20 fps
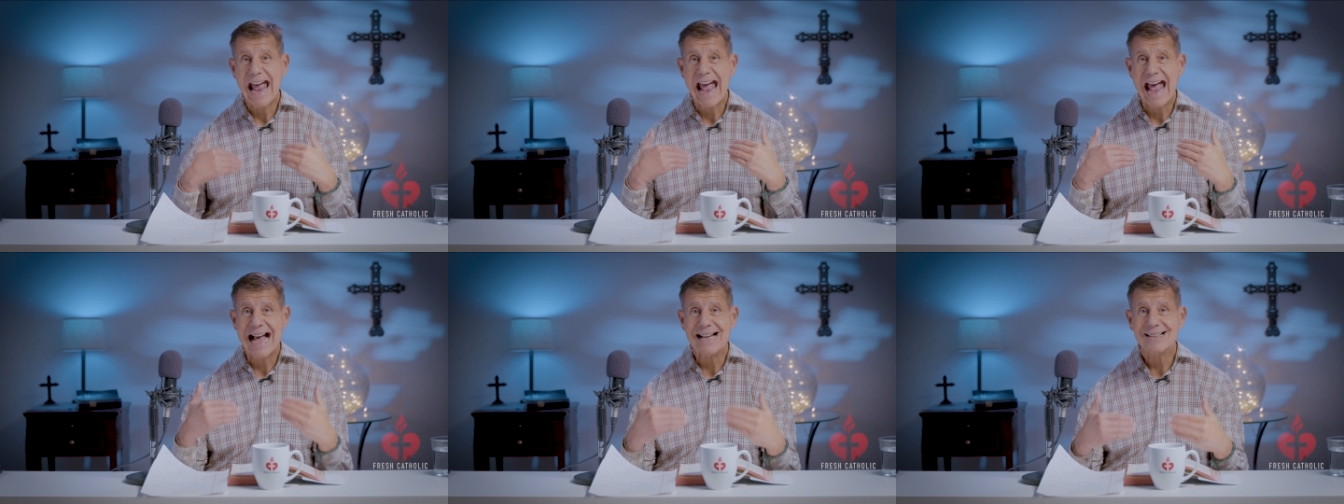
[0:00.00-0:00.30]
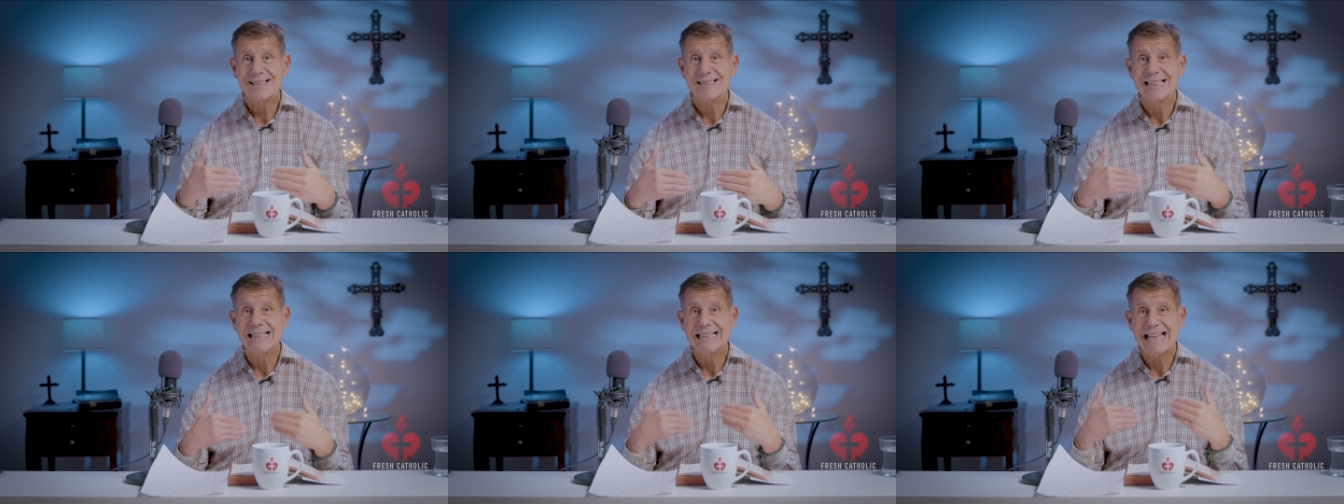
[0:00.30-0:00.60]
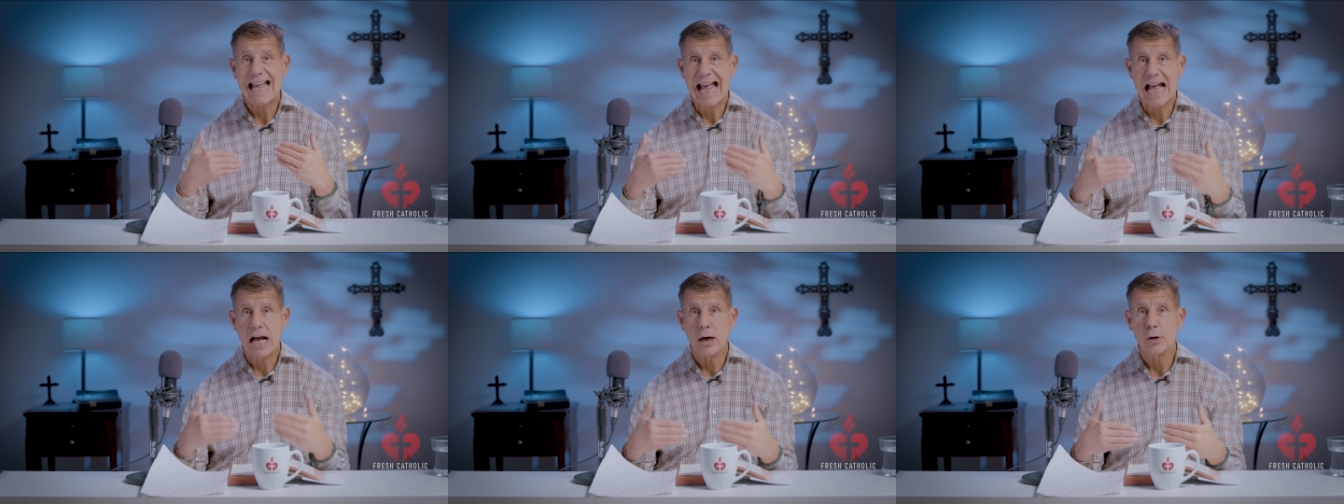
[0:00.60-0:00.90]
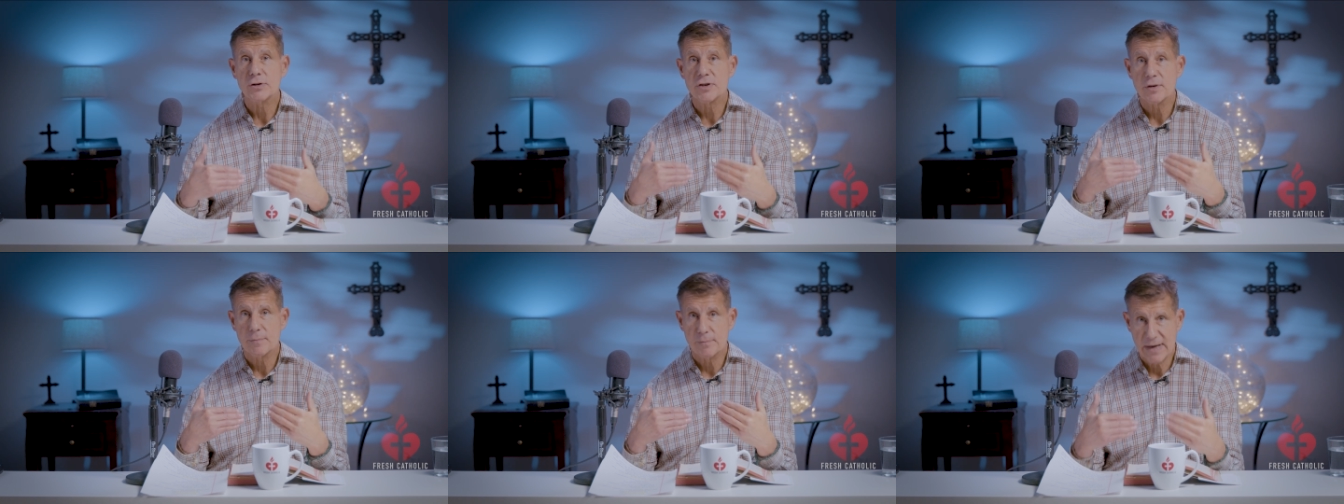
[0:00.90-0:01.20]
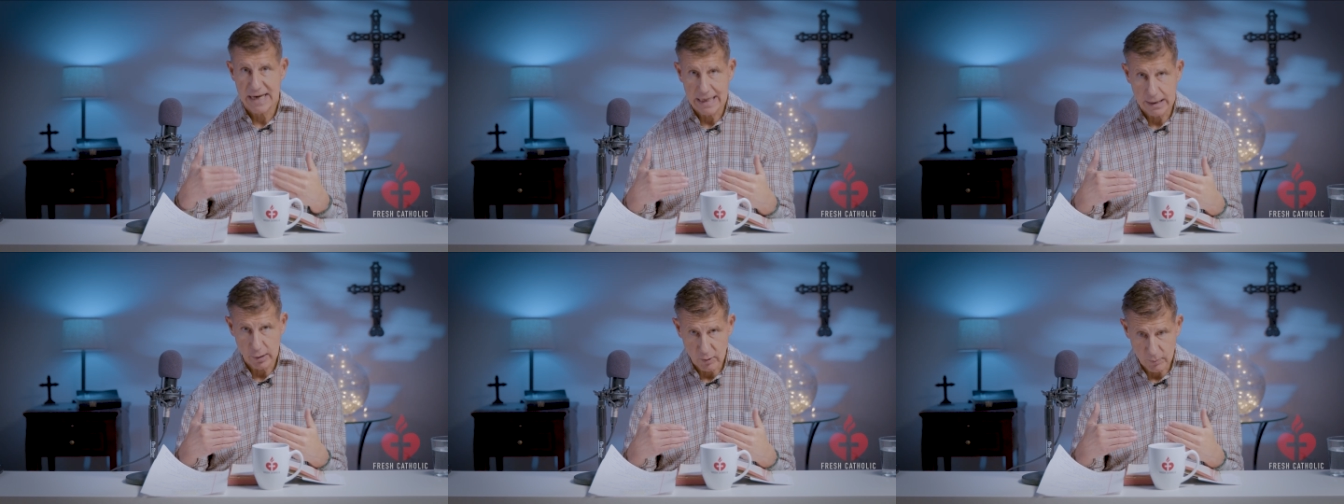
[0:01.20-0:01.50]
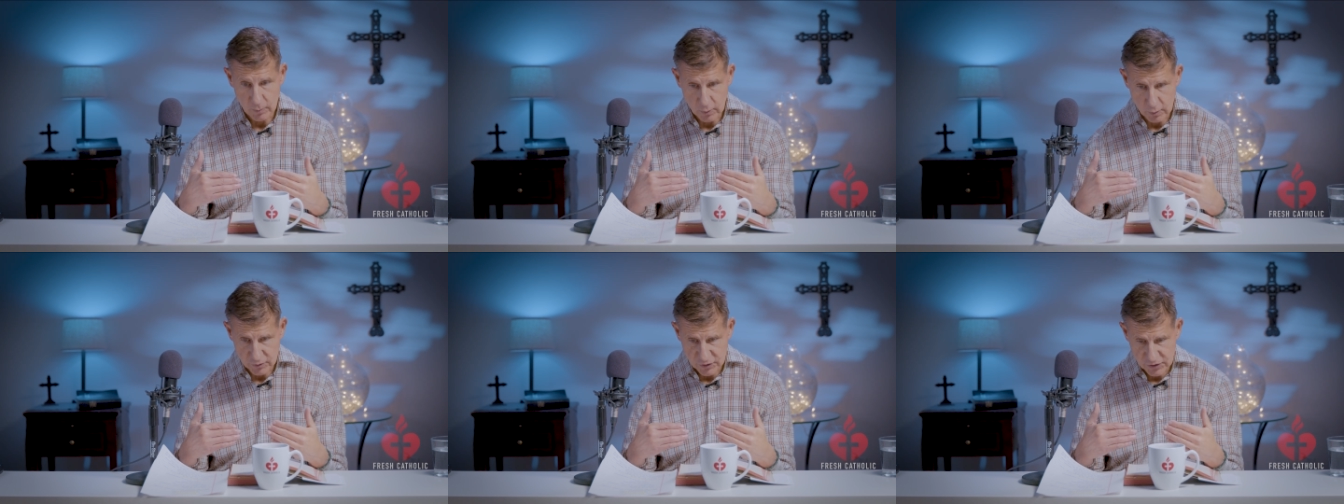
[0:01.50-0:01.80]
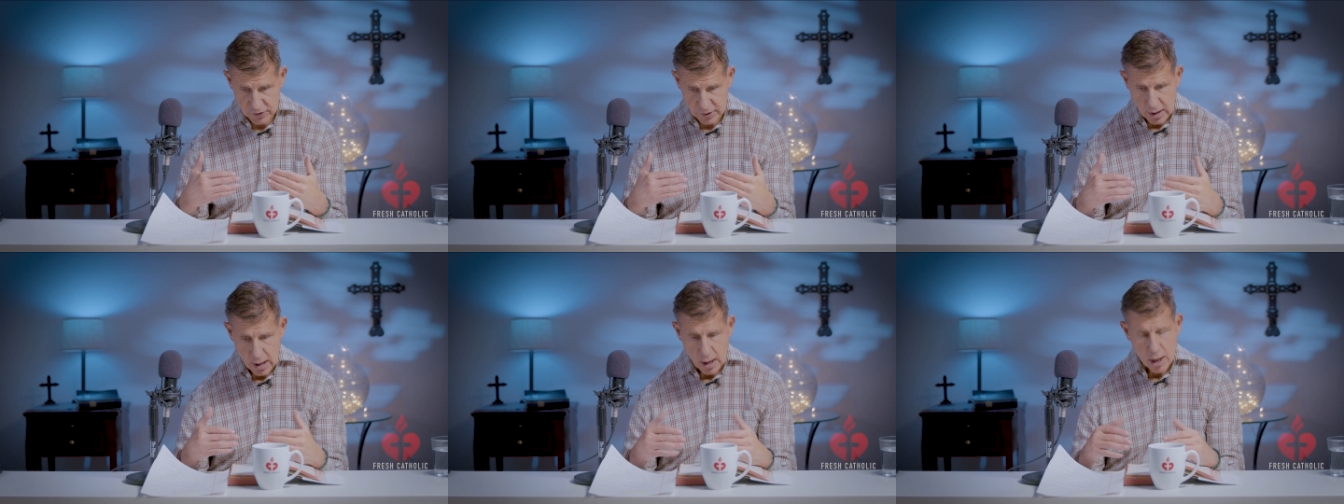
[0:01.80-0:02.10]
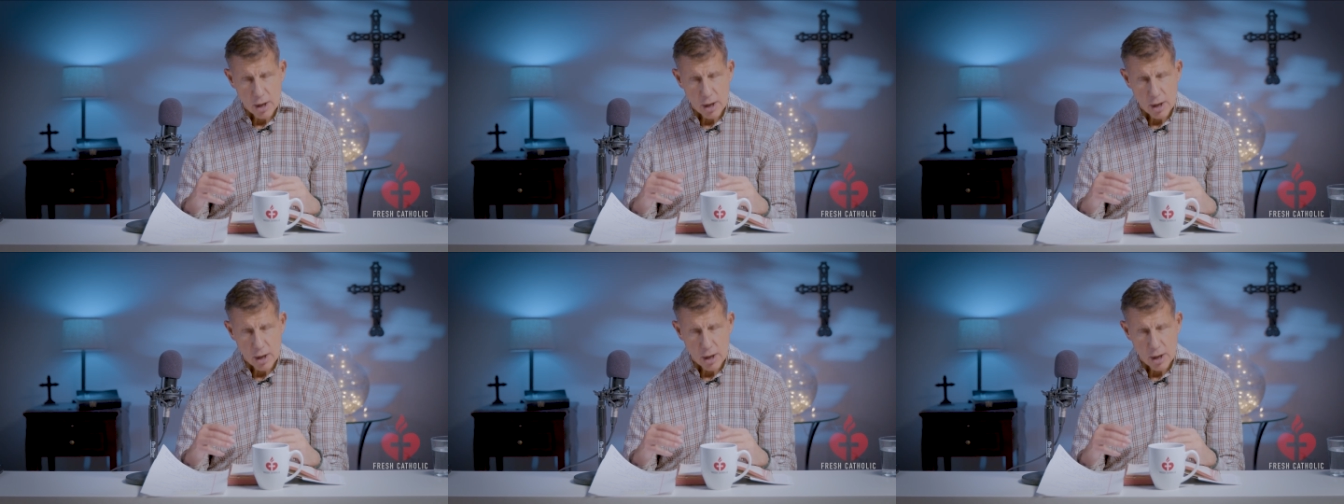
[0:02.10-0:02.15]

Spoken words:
acted out parables.